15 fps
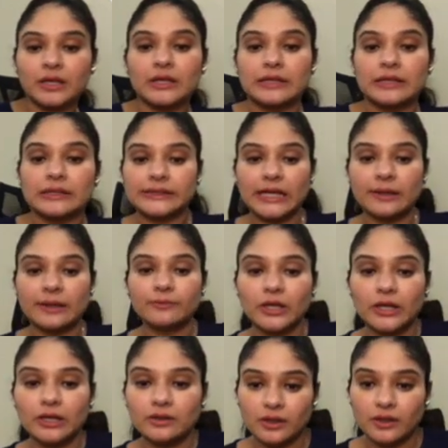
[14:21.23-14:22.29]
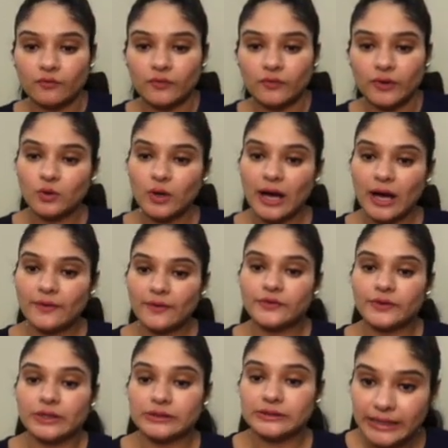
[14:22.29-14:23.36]
Same thing, when you have
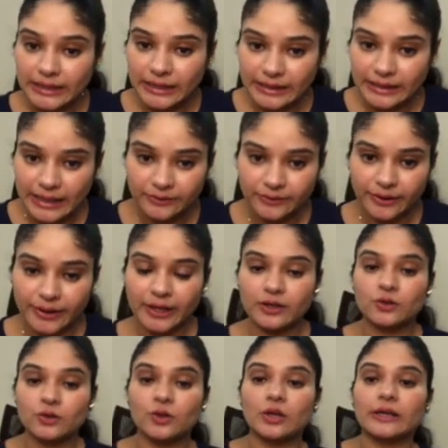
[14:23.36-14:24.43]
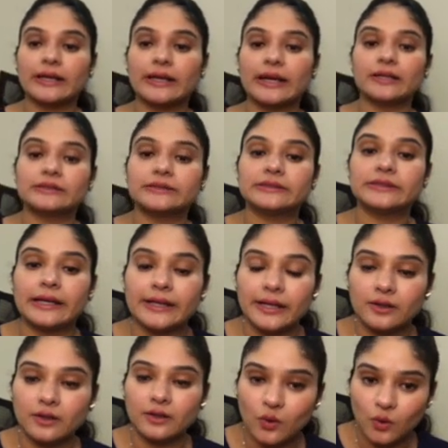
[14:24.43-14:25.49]
zinc nitrate, you will get
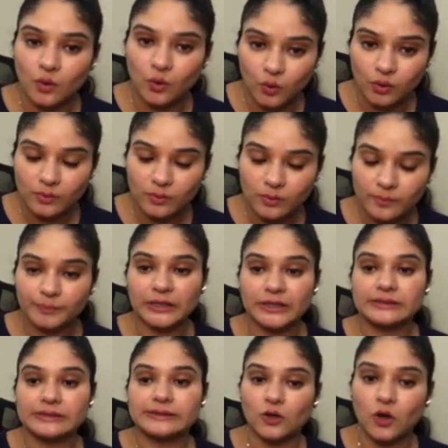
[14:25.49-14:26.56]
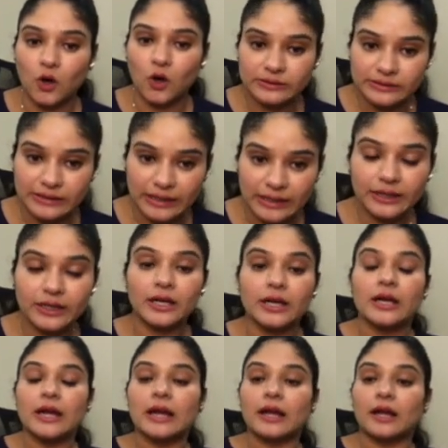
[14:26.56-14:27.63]
ZnO, that is zinc oxide,
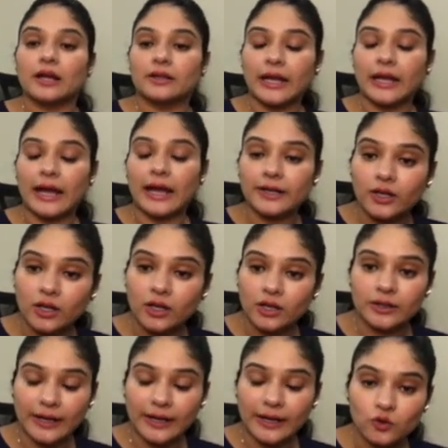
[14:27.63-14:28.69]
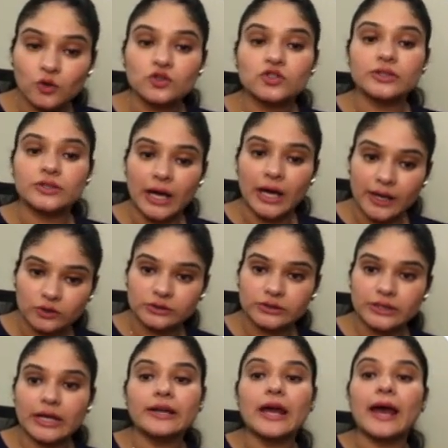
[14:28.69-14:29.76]
nitrogen dioxide
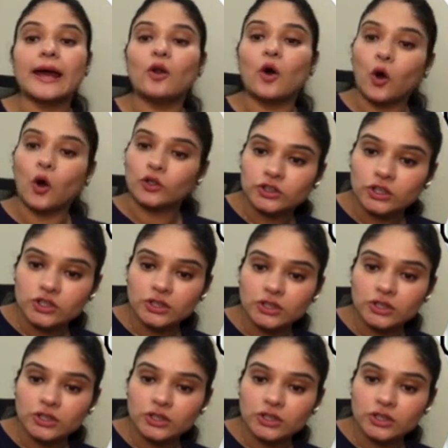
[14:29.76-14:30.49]
and oxygen.